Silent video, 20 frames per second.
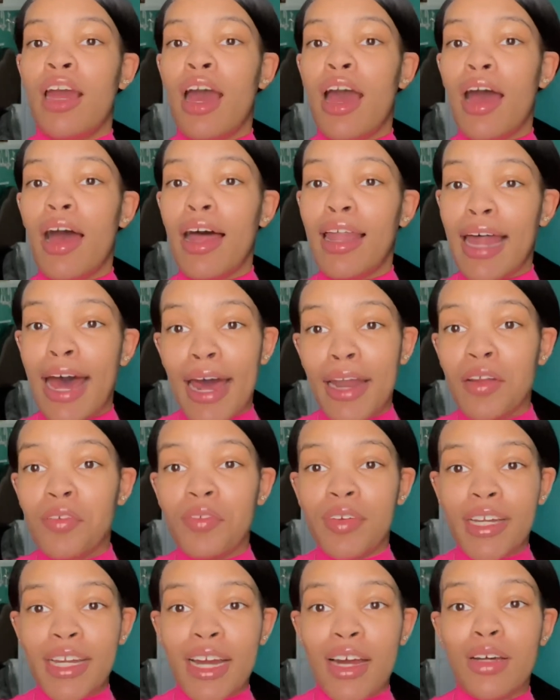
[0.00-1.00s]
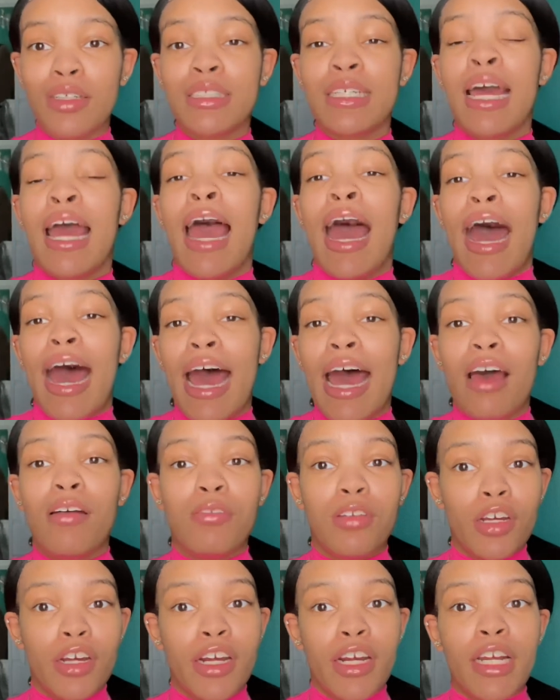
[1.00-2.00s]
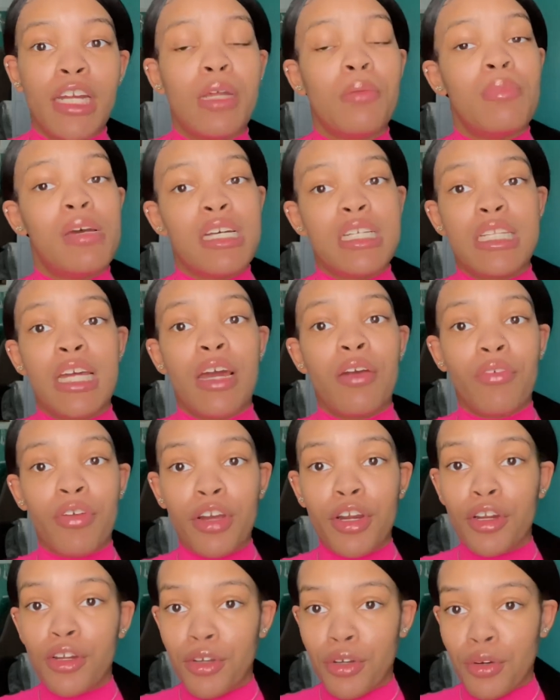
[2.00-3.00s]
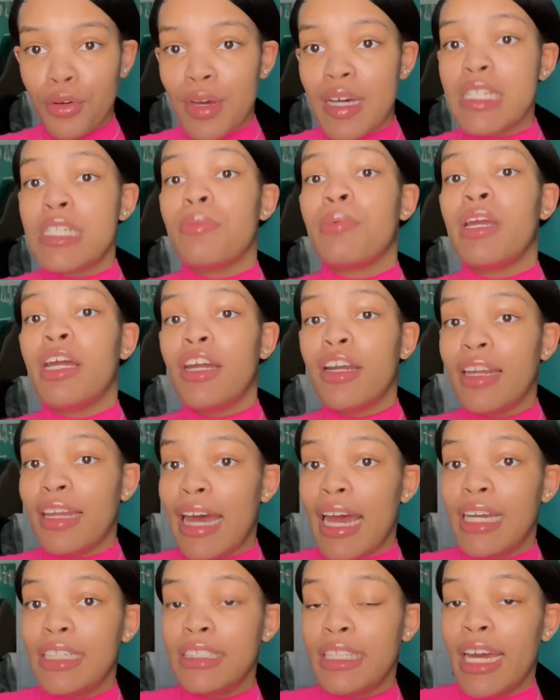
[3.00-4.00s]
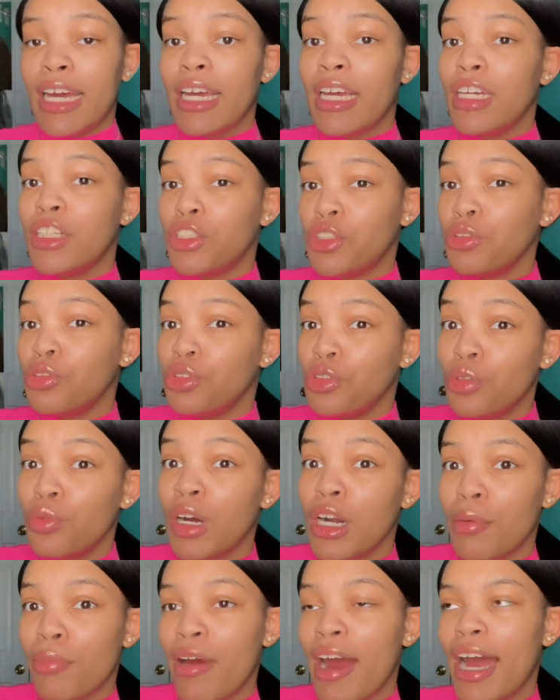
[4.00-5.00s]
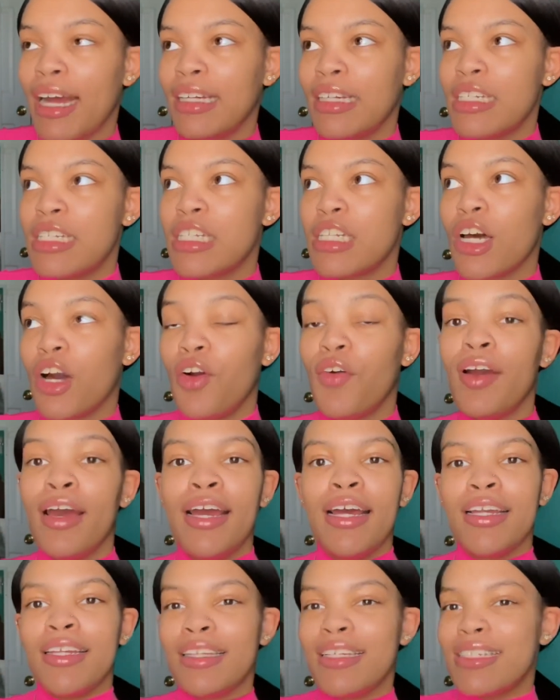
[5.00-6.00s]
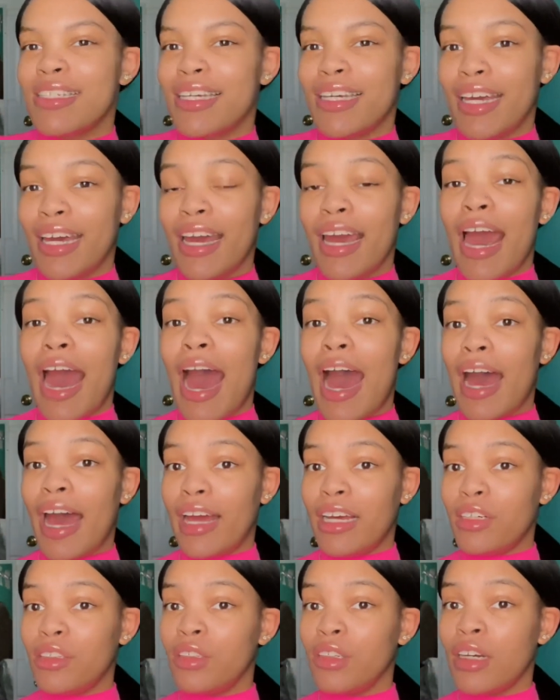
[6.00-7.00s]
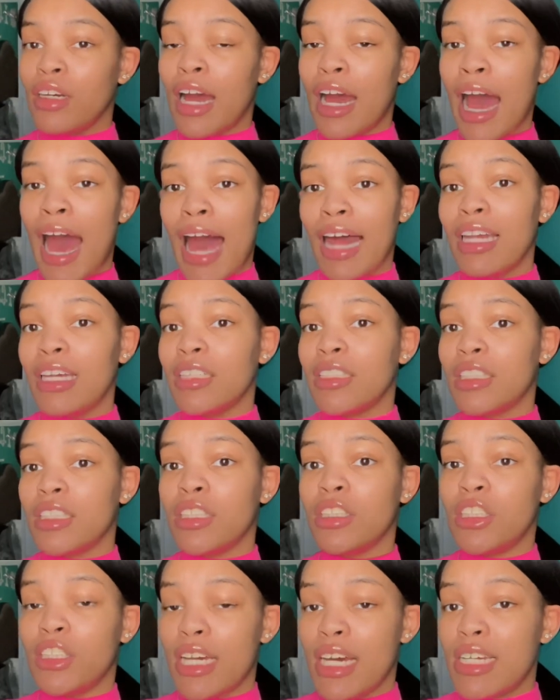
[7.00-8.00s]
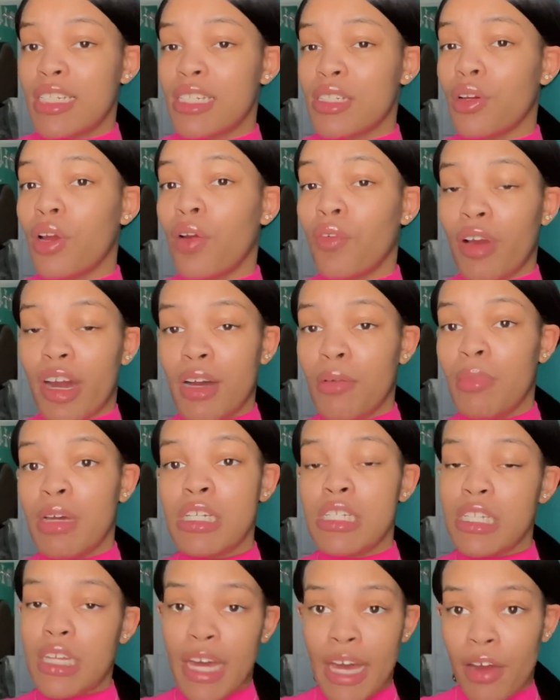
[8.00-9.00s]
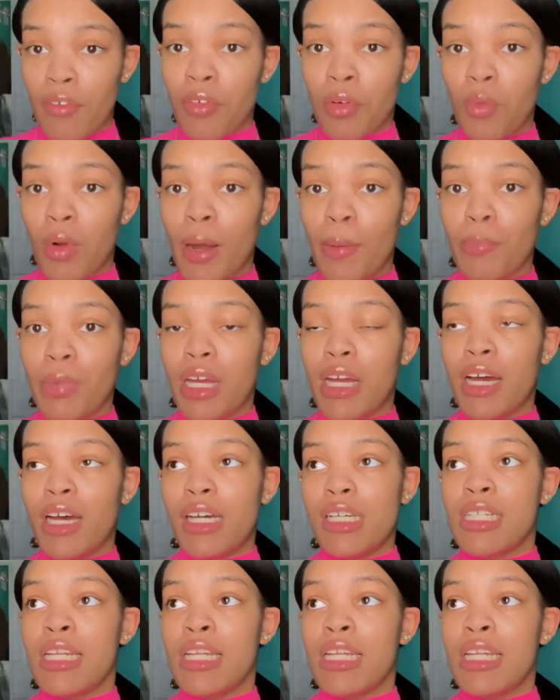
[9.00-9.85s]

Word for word: a lot of videos i have learned the best thing for you to do as a beginner lash tech is you do want to practice so this kit i highly suggest and recommend to everyone because